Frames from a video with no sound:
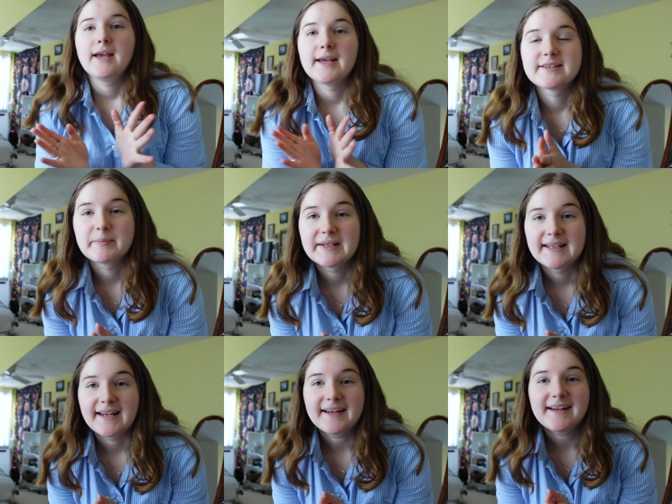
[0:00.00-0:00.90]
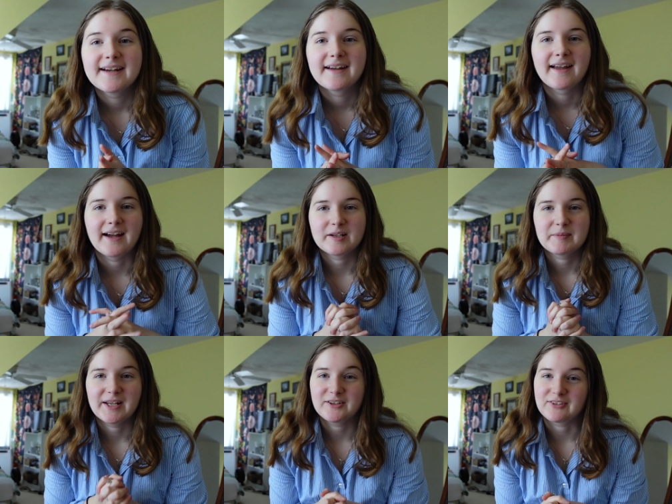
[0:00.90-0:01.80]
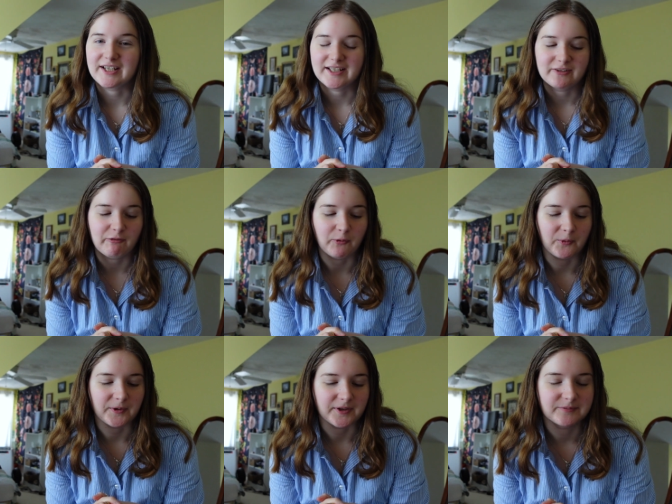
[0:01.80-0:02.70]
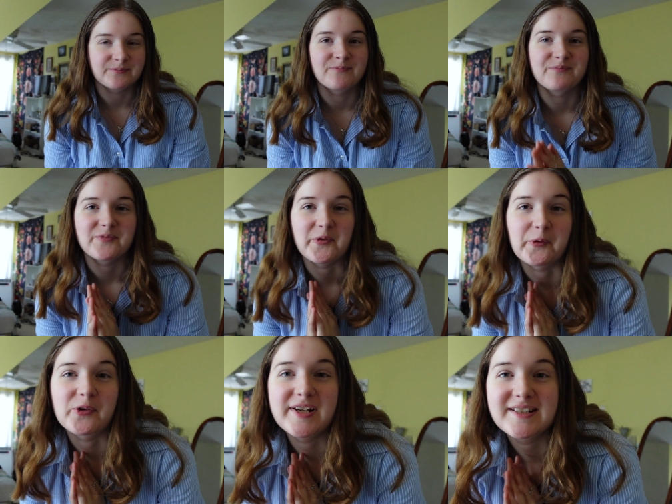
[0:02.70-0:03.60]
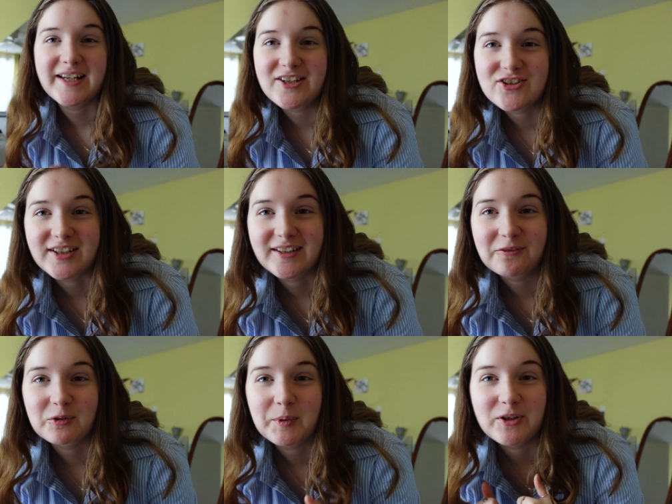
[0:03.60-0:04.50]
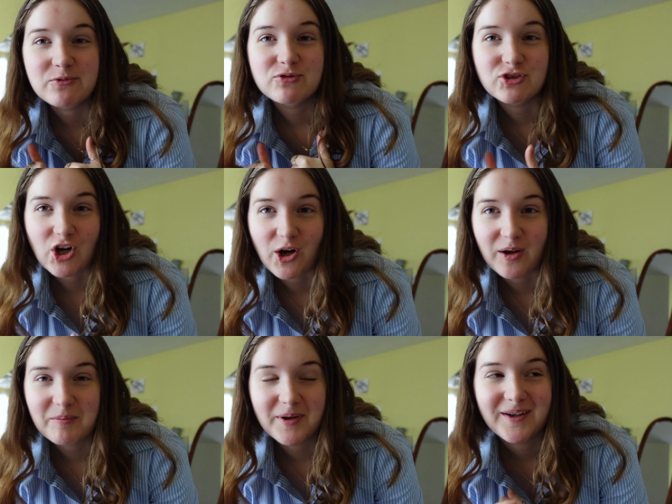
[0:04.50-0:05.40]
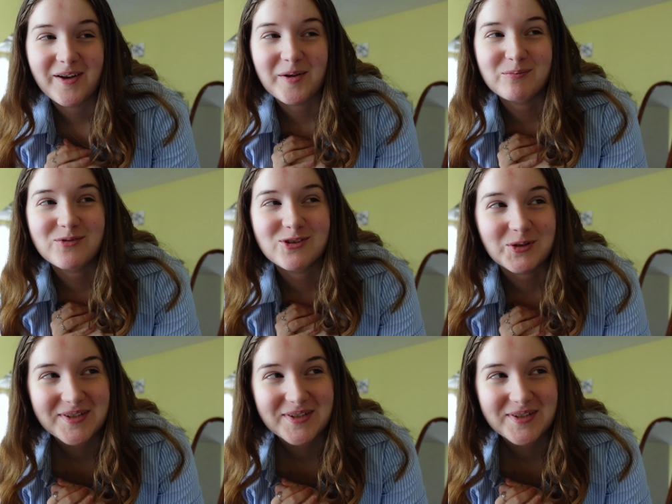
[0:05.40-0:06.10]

It's Monday. I am getting ready for orientation for my new job. I'm so